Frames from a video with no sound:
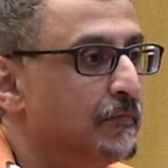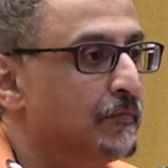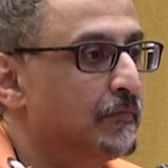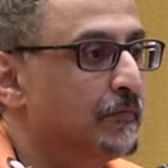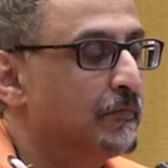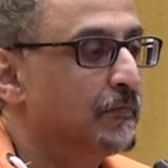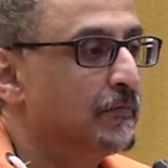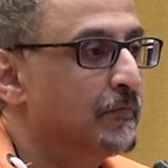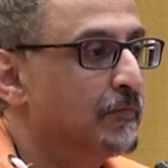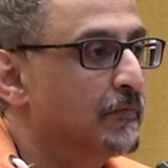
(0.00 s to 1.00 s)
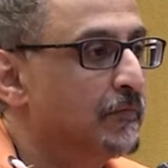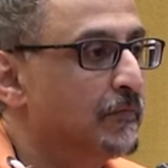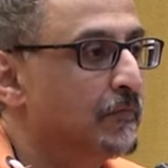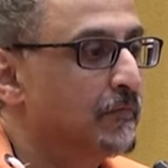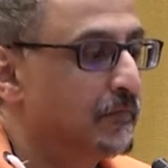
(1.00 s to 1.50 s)

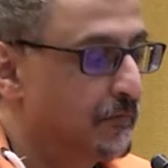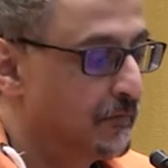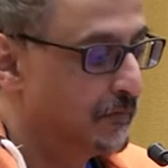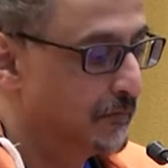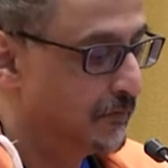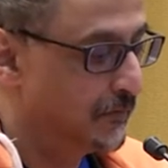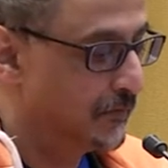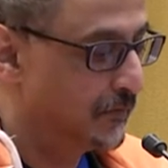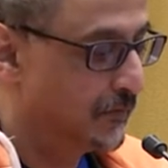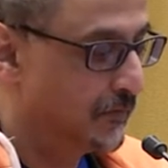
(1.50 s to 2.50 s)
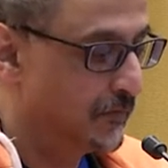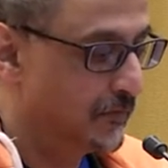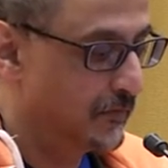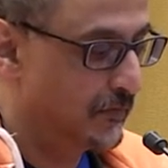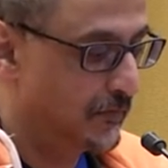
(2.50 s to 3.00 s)

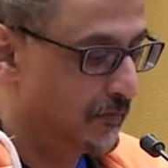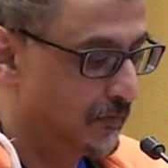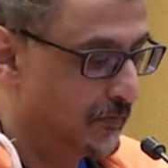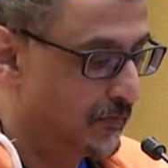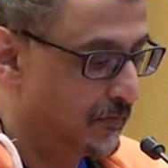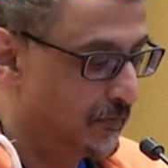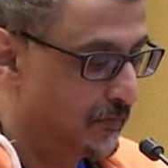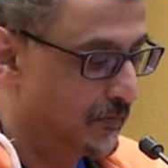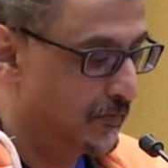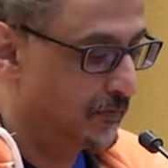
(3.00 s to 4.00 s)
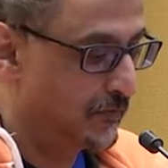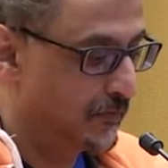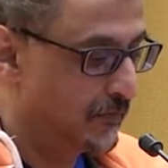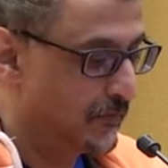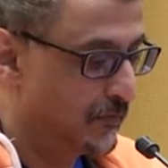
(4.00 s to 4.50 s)

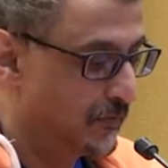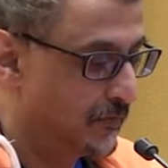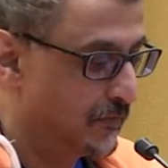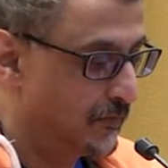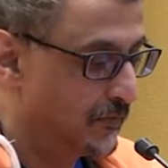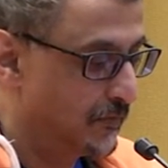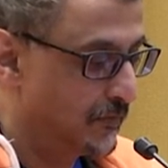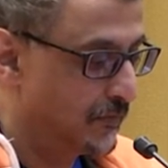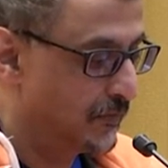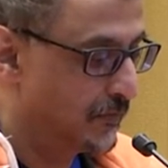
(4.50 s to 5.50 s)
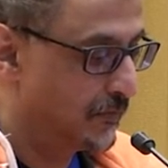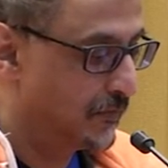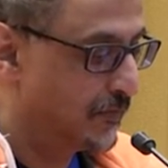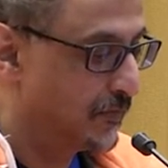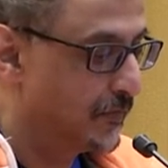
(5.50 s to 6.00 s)

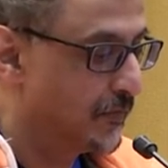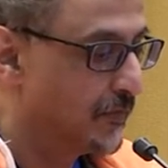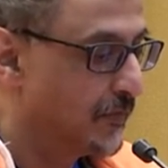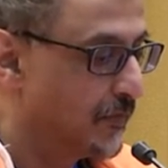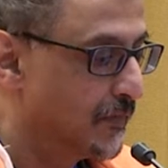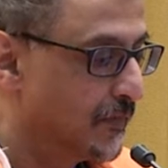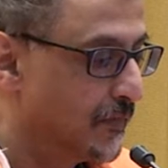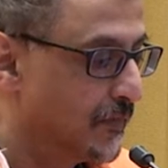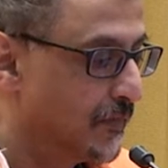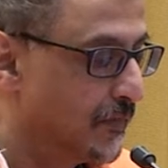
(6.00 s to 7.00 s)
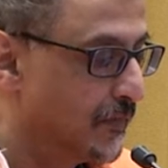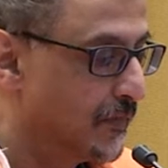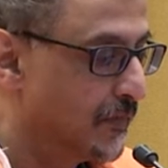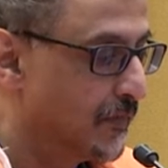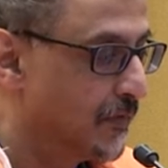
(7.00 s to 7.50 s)

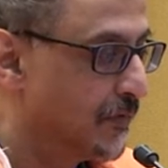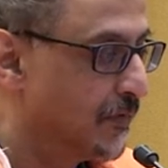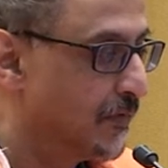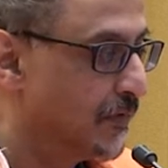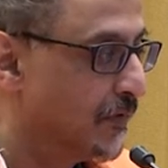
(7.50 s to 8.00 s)
This person isn't speaking.